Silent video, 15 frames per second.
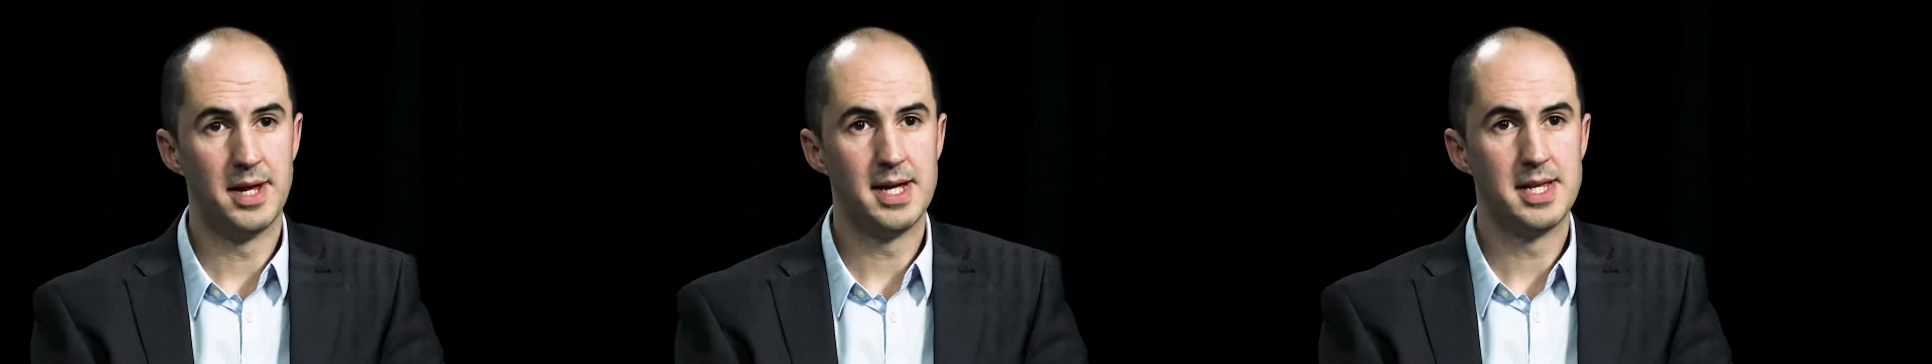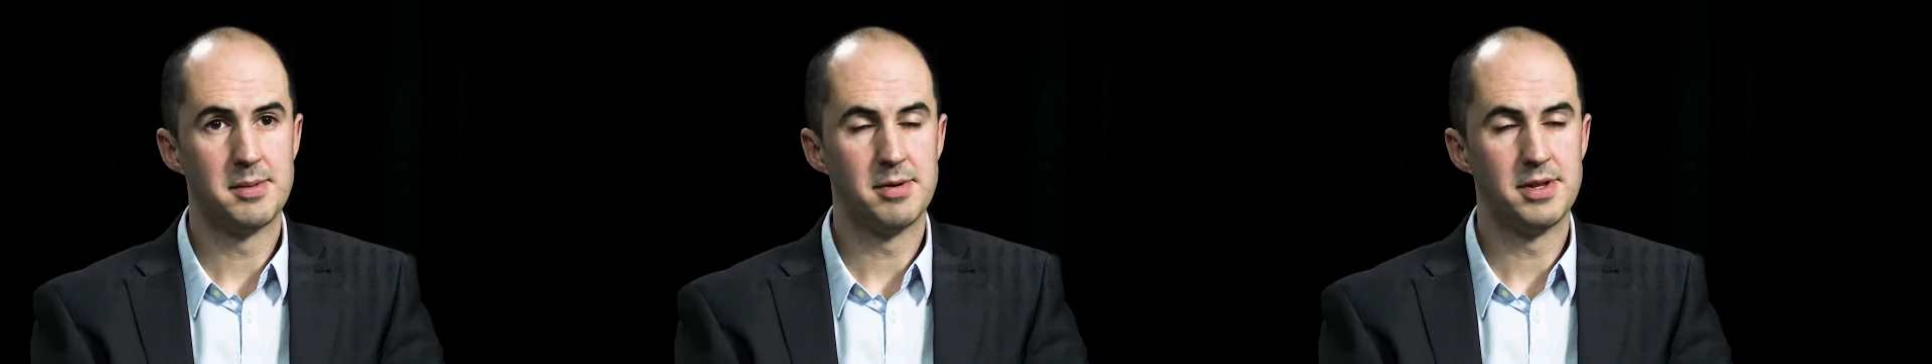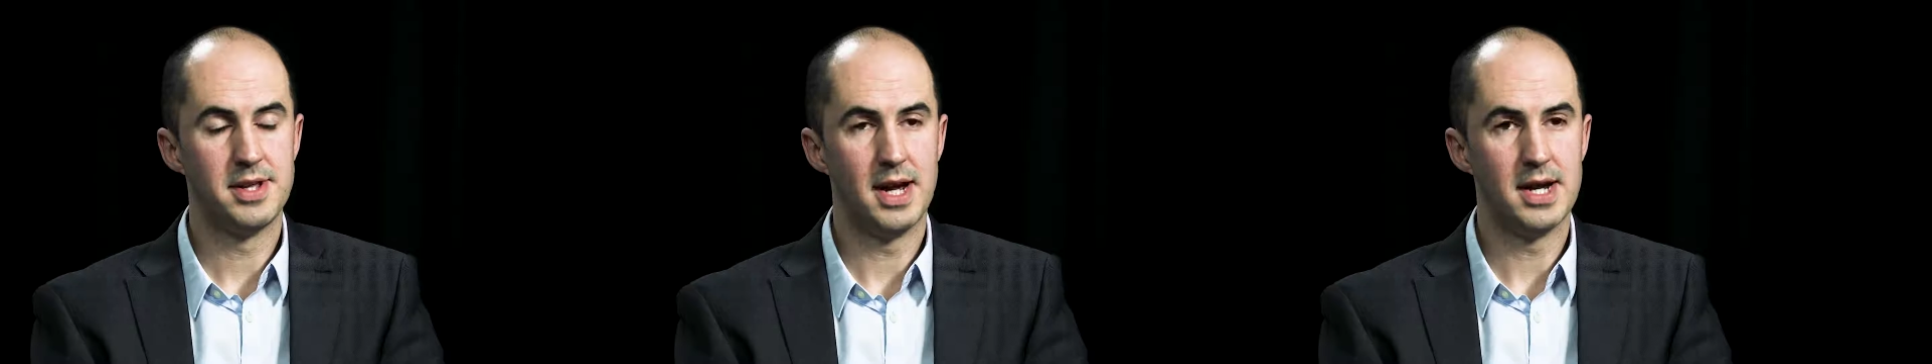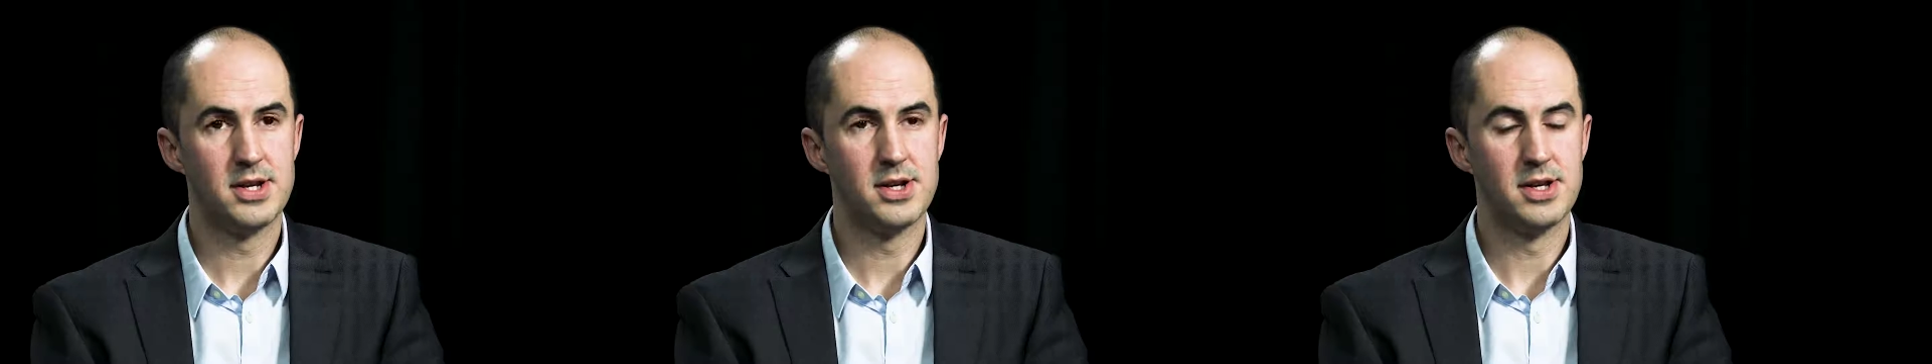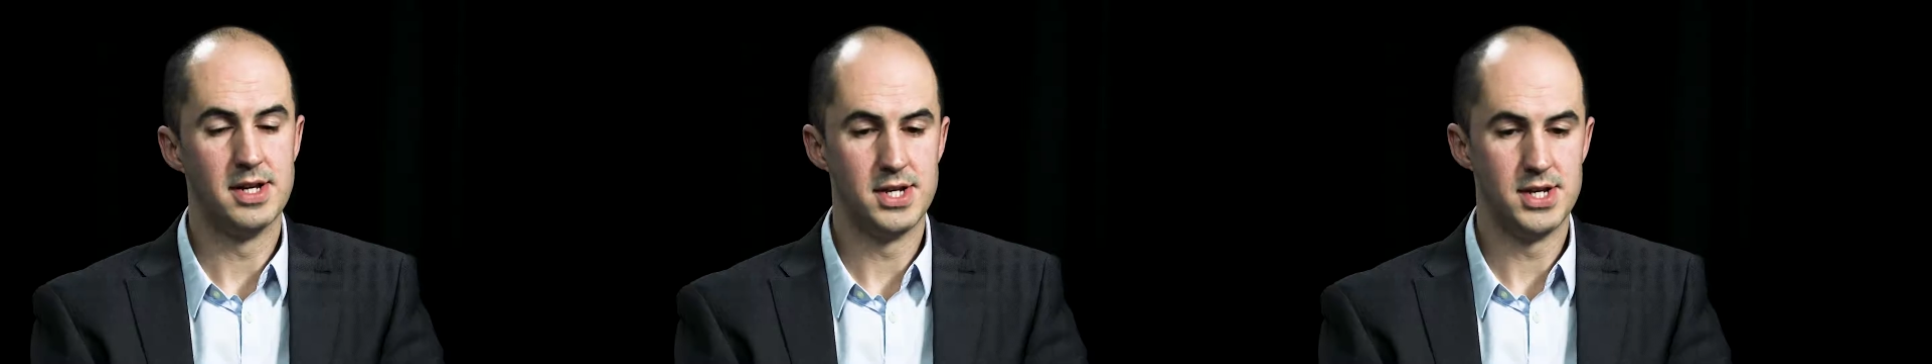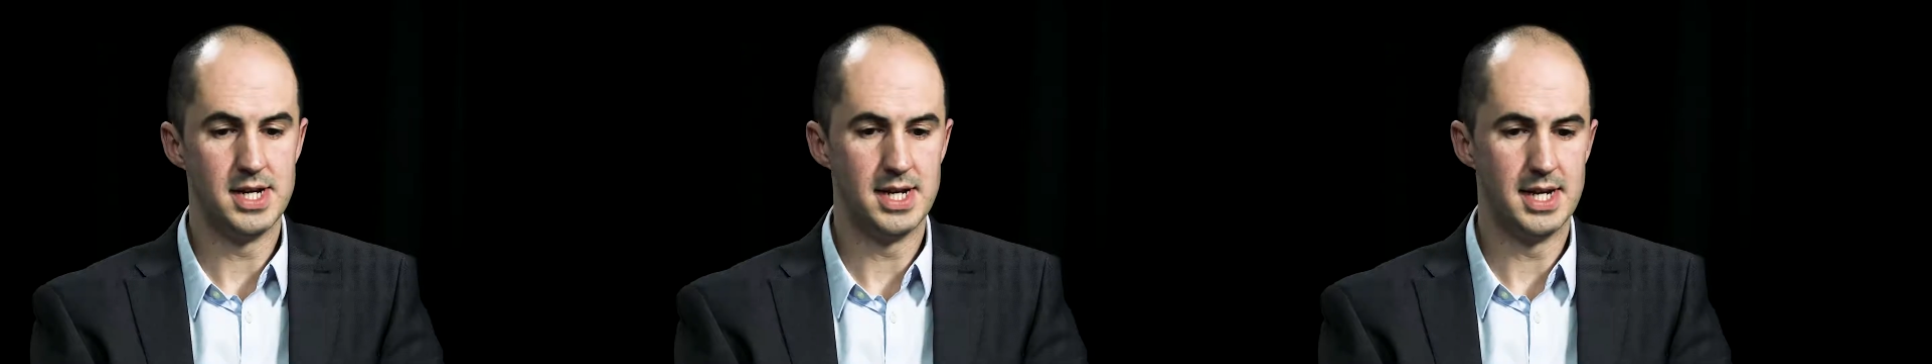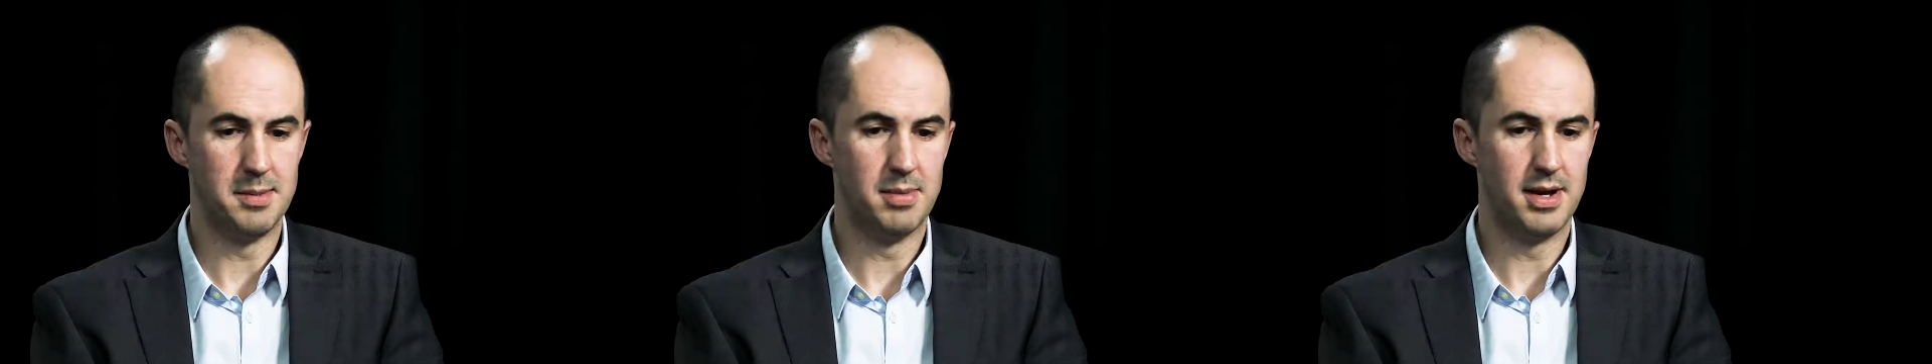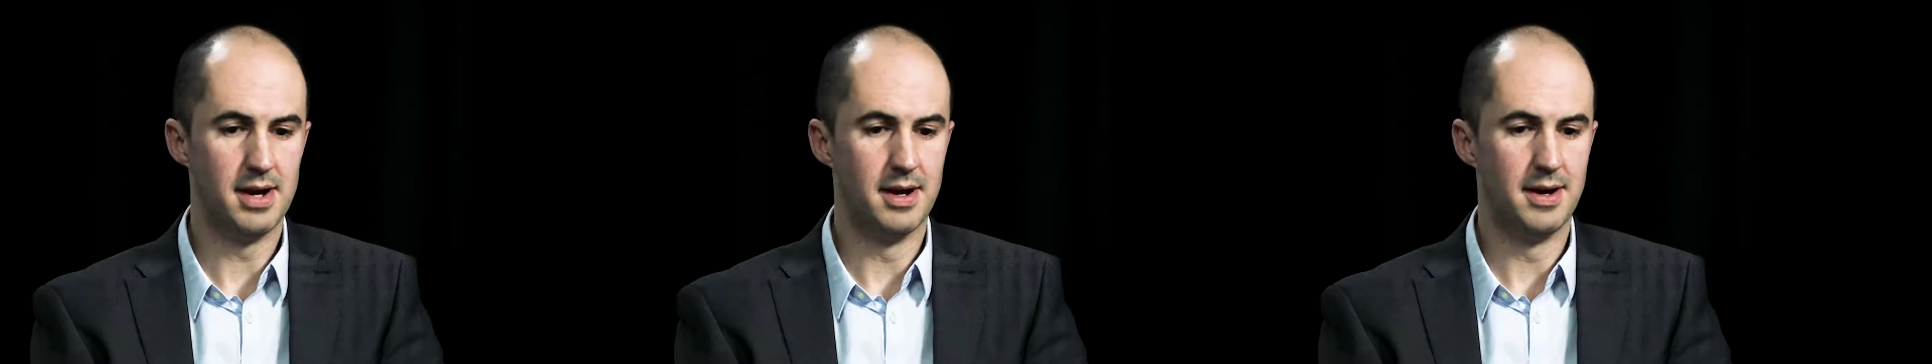data protection and
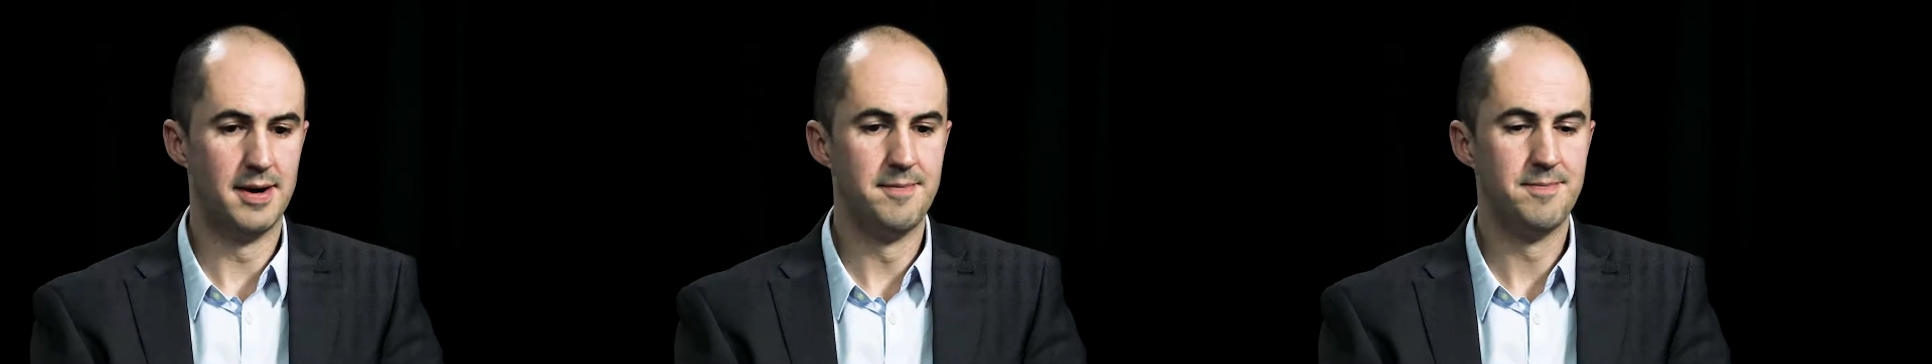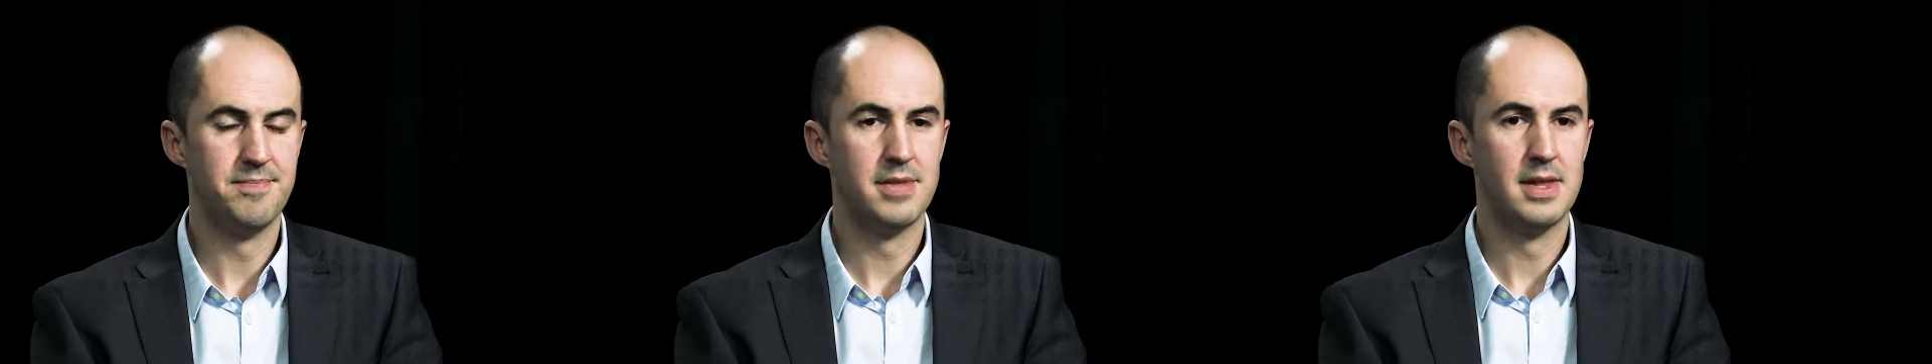GDPR.